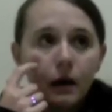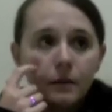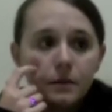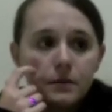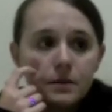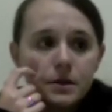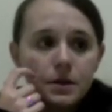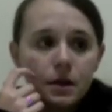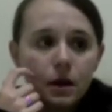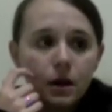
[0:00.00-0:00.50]

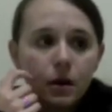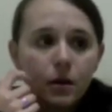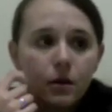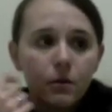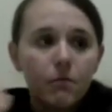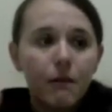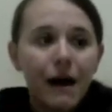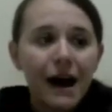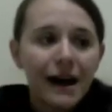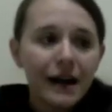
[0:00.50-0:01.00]
So
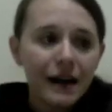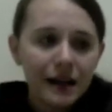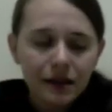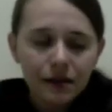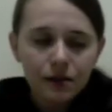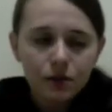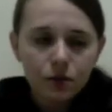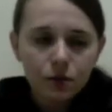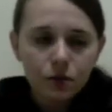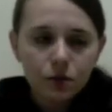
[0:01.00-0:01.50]
my
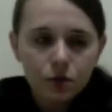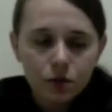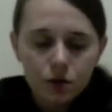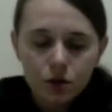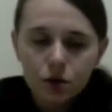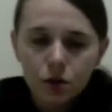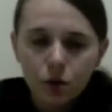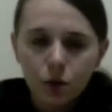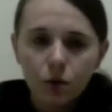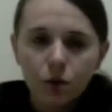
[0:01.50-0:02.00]

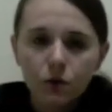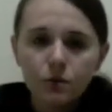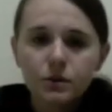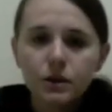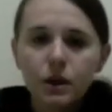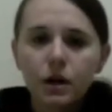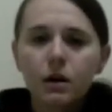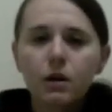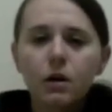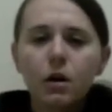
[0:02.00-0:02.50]
schools
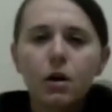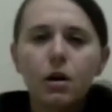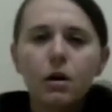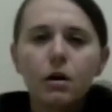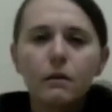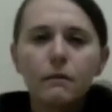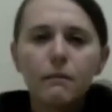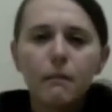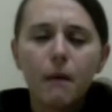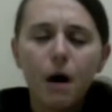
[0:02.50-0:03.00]
are
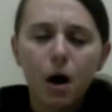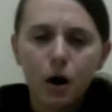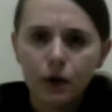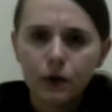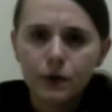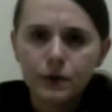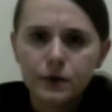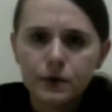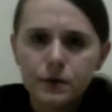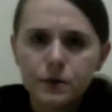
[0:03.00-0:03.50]
called
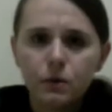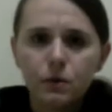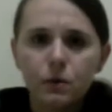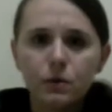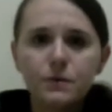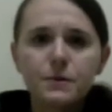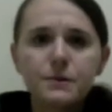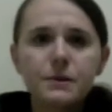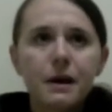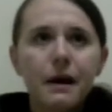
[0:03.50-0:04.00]
model
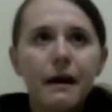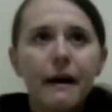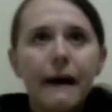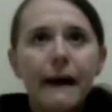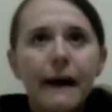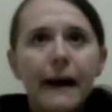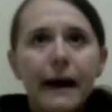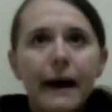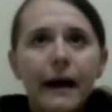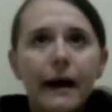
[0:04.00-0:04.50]
schools.
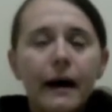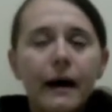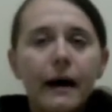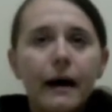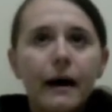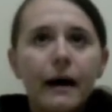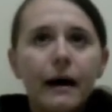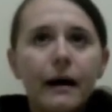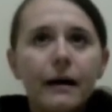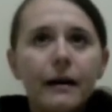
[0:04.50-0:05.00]

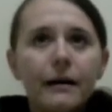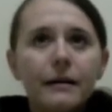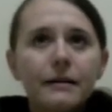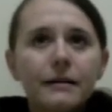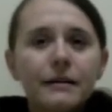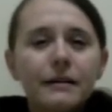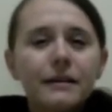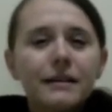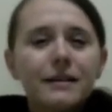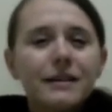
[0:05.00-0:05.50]

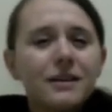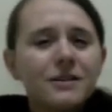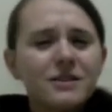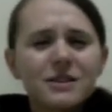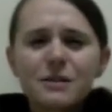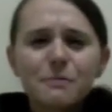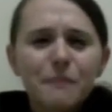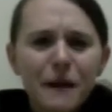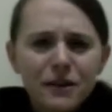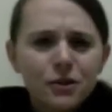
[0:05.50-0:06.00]
There's a
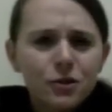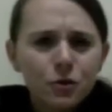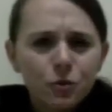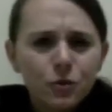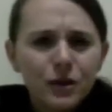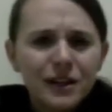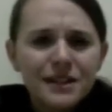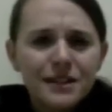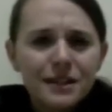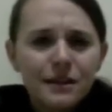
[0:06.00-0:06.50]
special
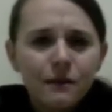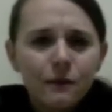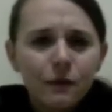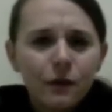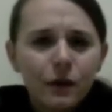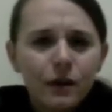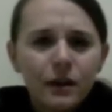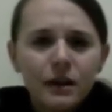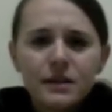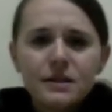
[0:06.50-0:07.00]
reason
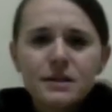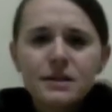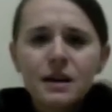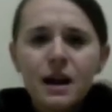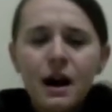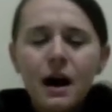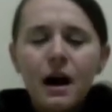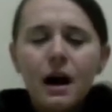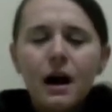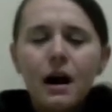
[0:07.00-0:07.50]
for this.
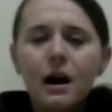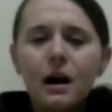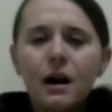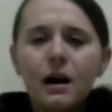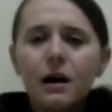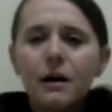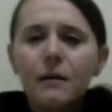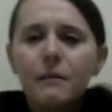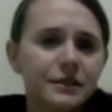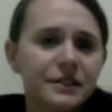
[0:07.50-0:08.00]

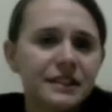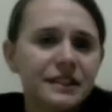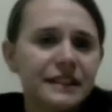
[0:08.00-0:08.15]
I